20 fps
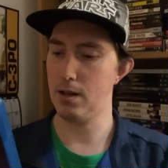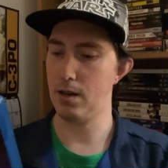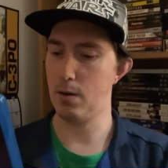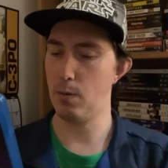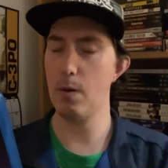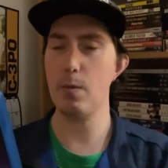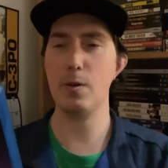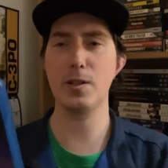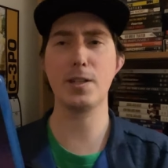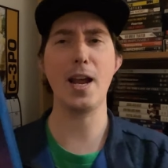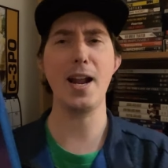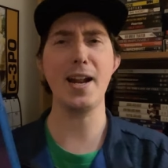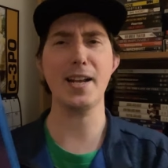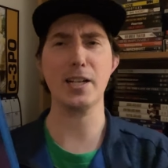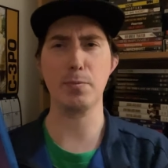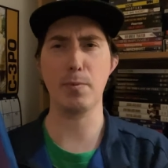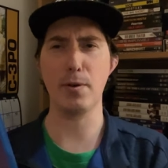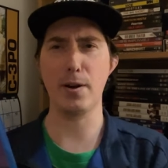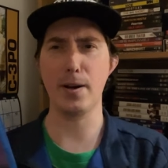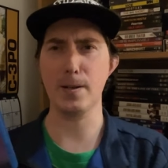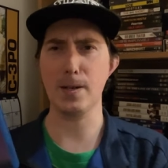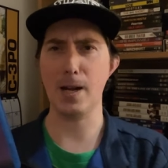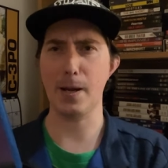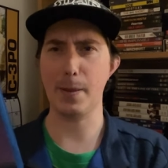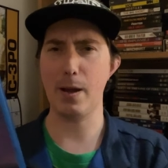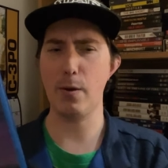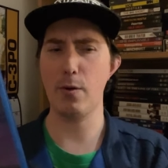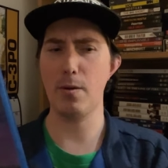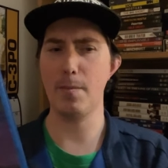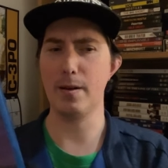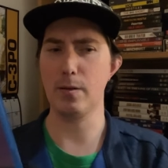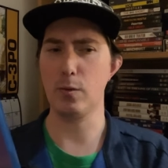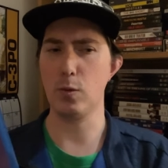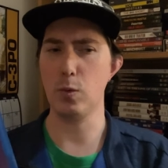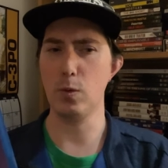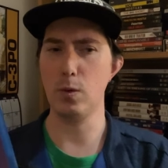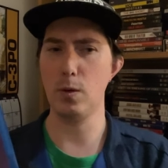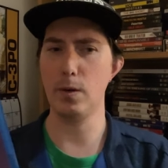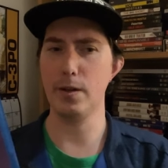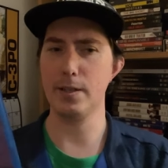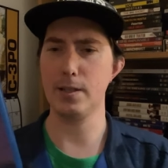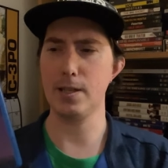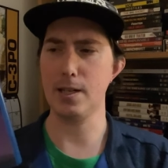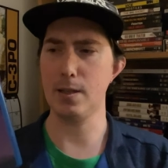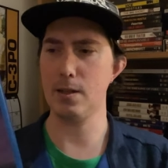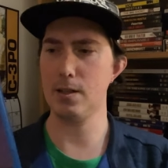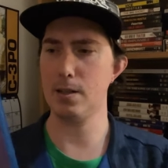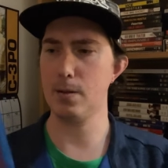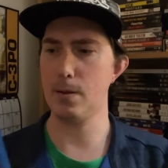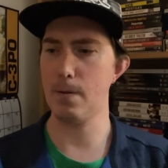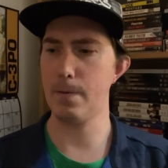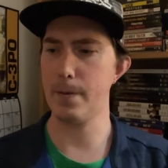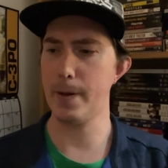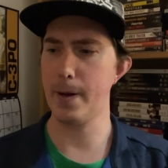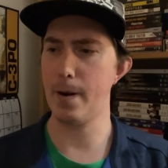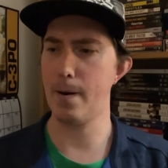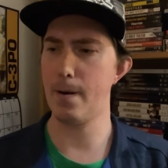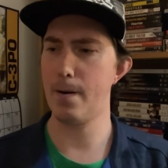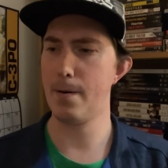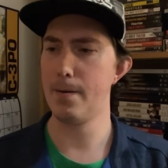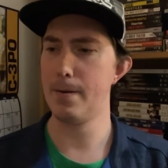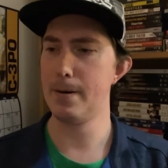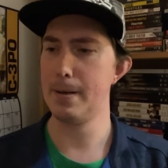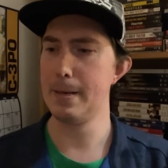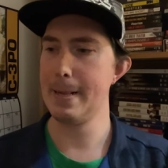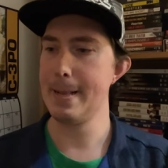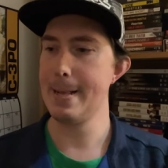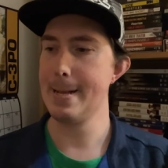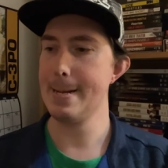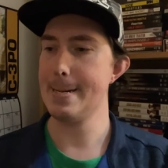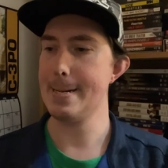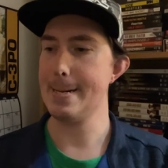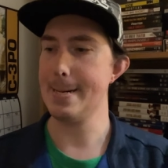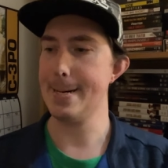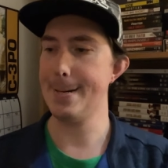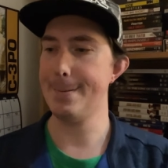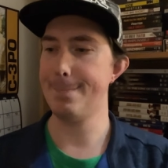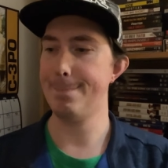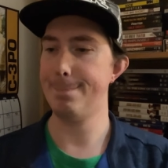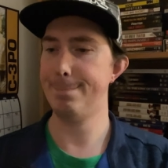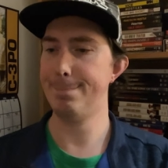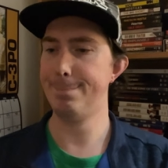what was that experience like? That would have been cool to see this in a the theater. Um,